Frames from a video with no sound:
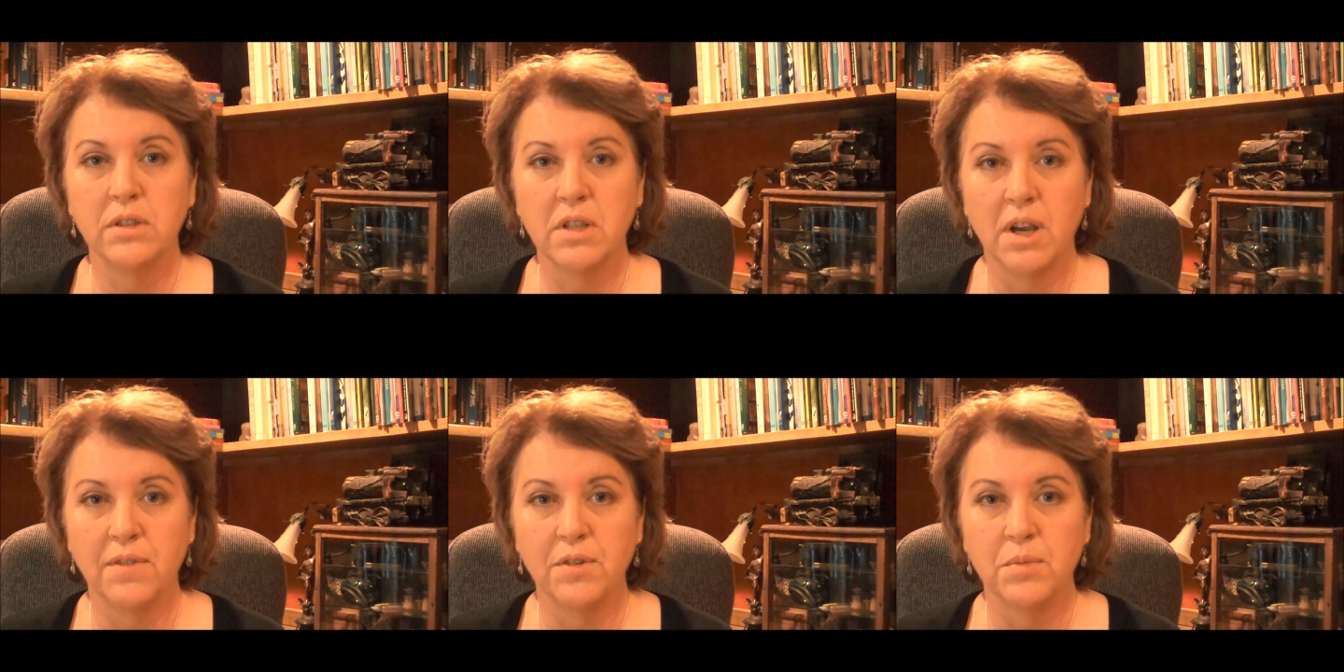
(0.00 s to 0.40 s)

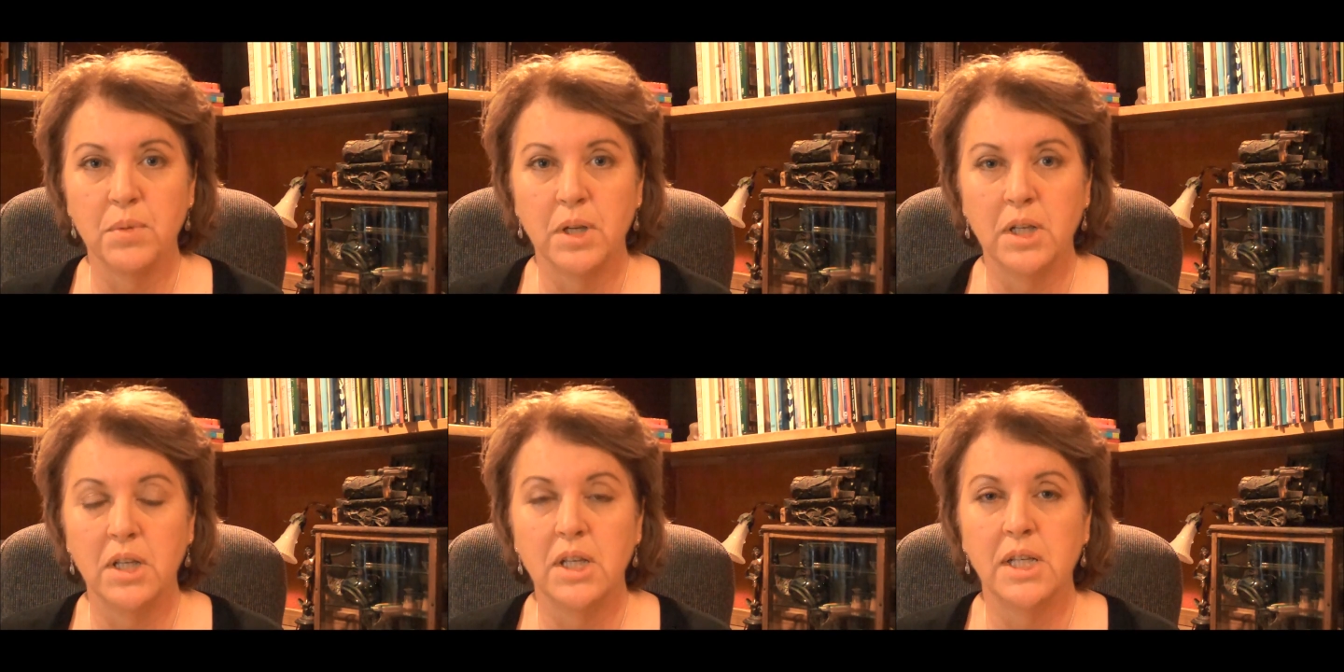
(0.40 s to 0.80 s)

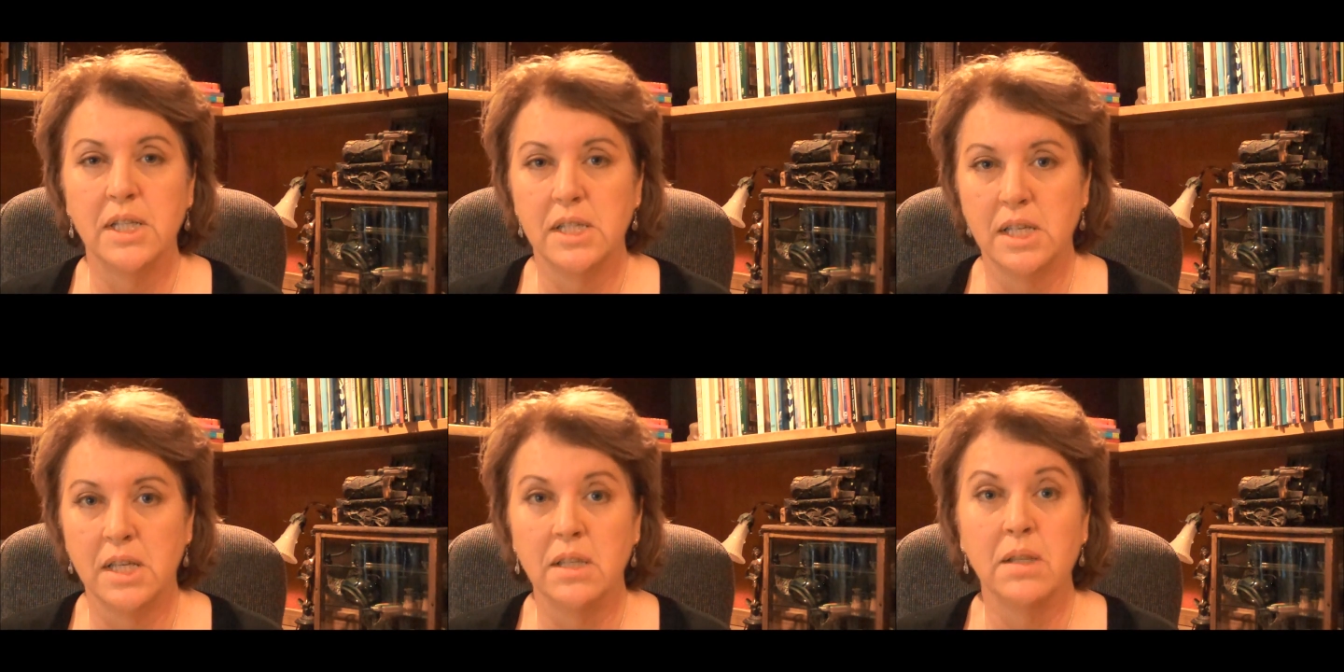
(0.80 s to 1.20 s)
government
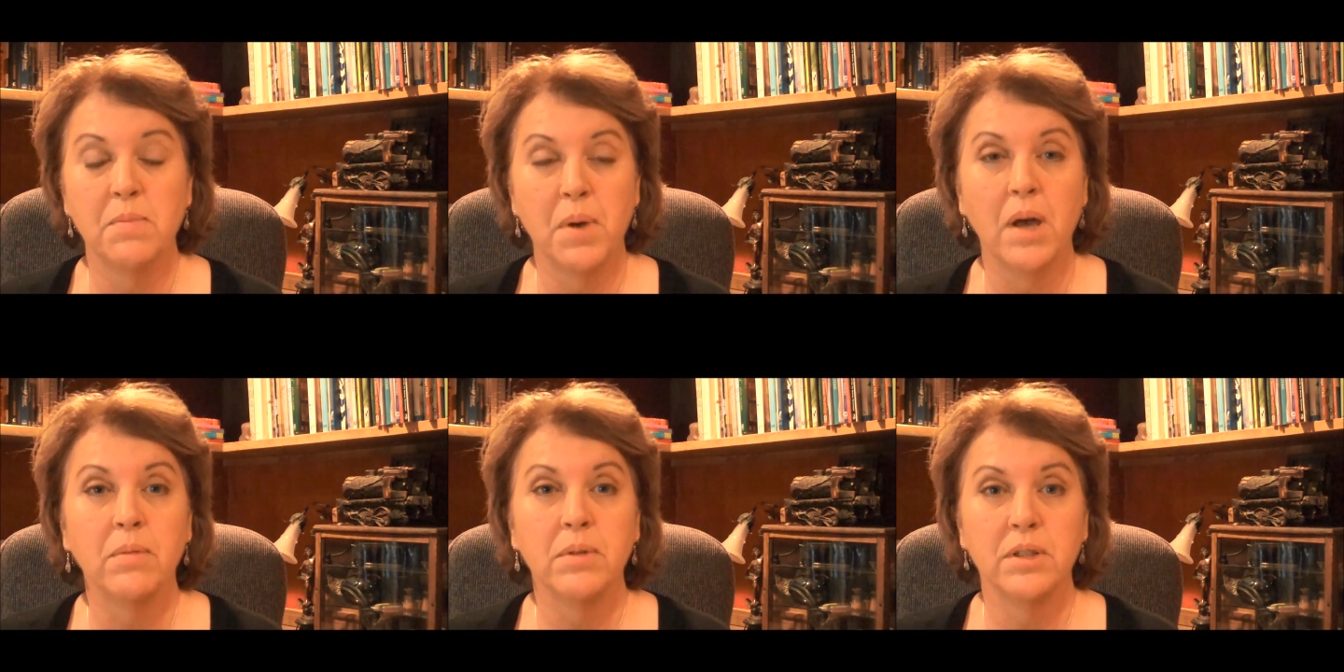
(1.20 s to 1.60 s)
is in the
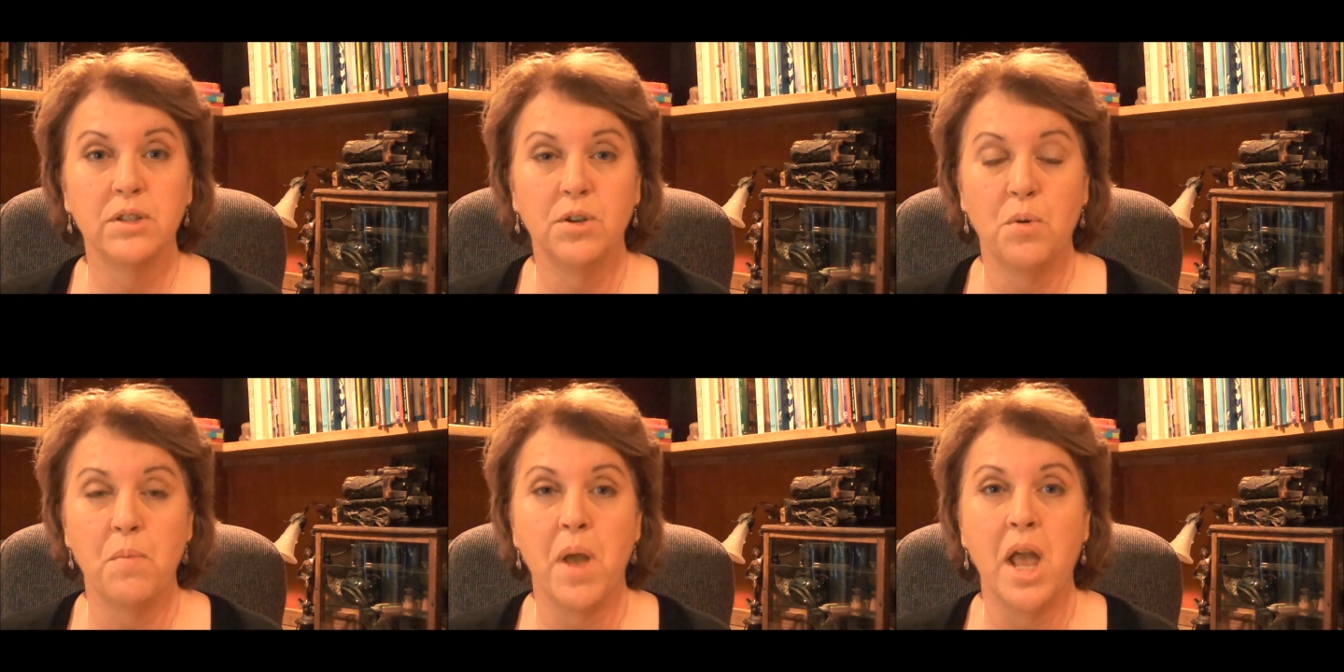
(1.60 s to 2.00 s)
public
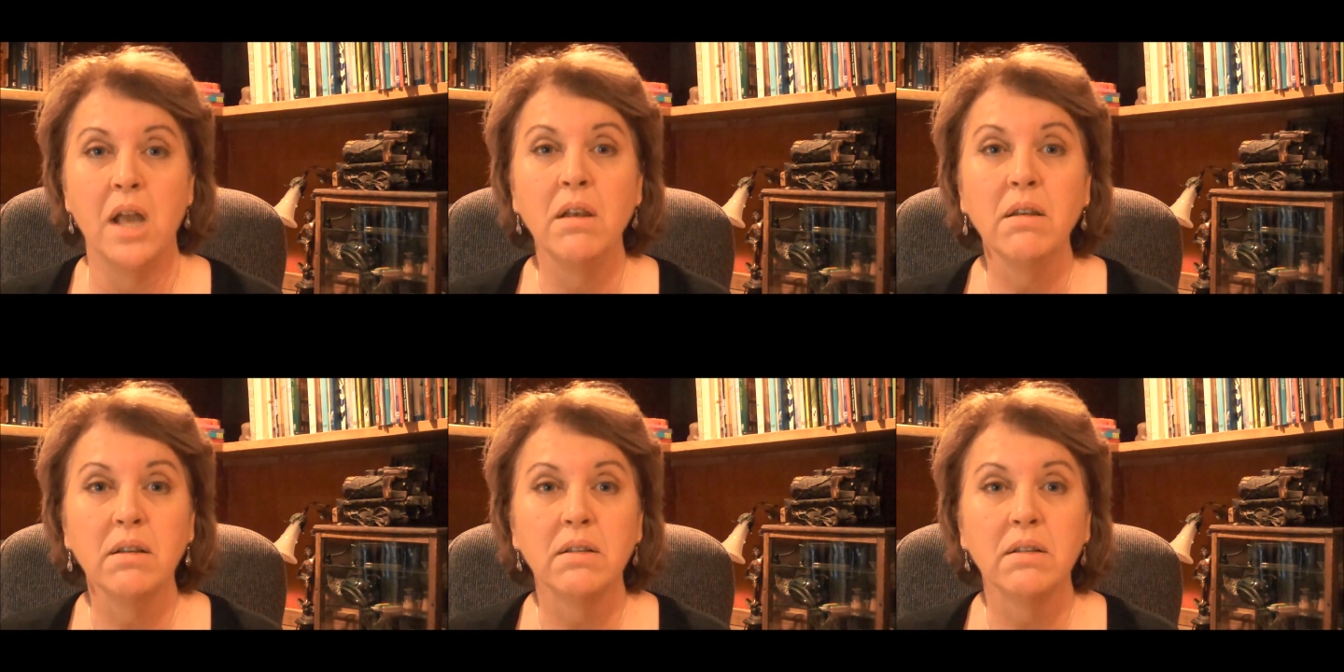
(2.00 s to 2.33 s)
domain?